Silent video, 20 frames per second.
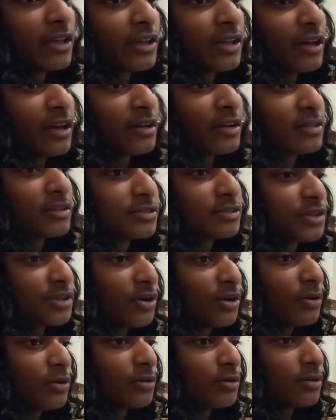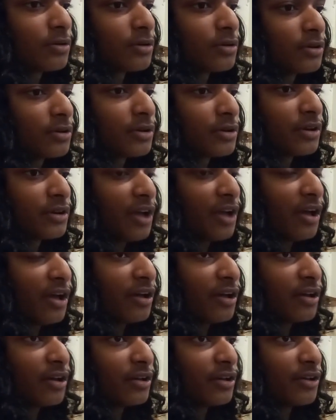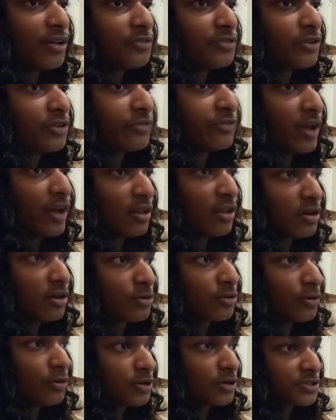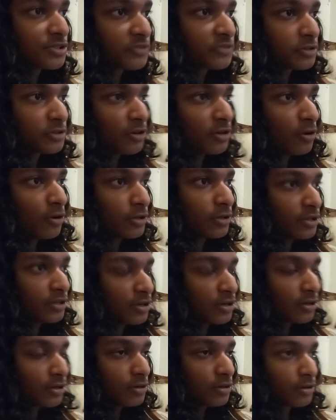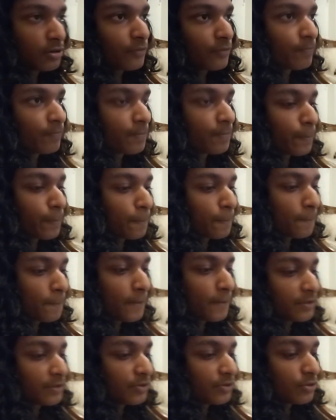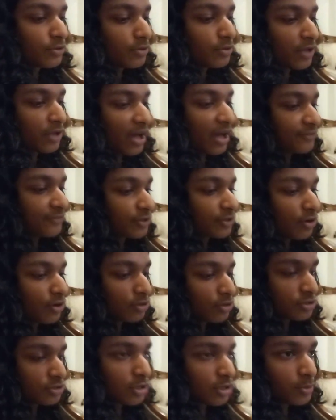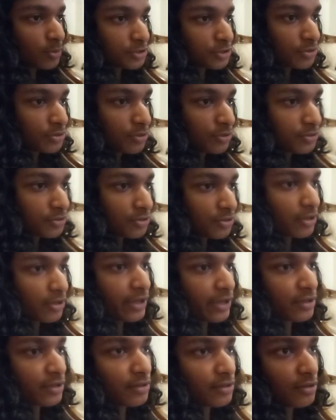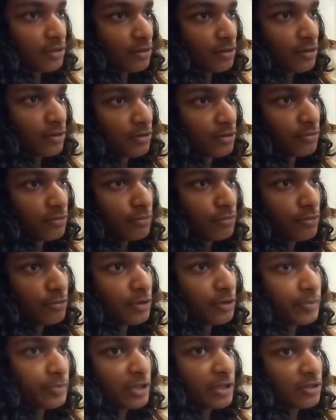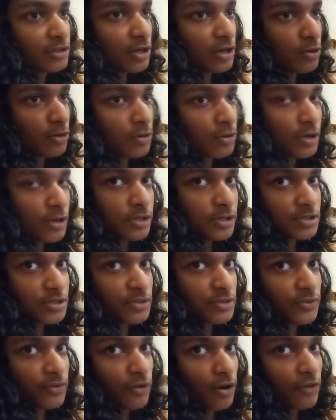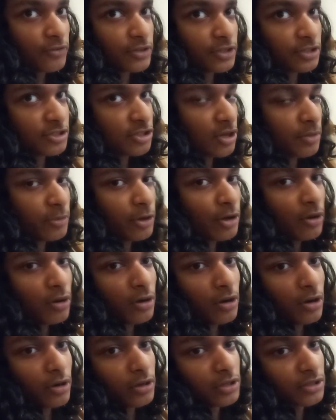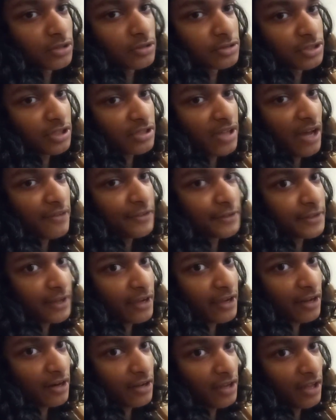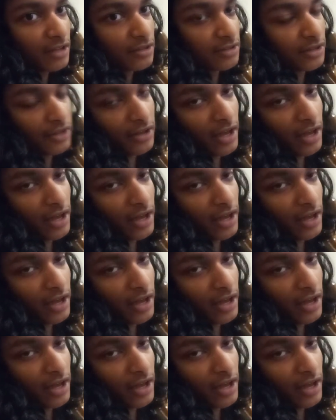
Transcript: Yeah, so if you fail a course for the whole year, you'll have to go to summer school to like repeat the course over the summer, or you'll just have to take it again the